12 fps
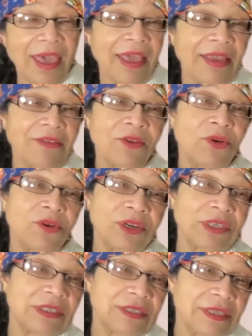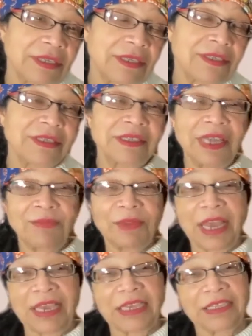And of course, this is a
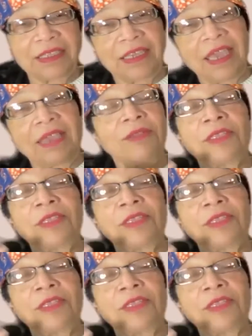statement I can say,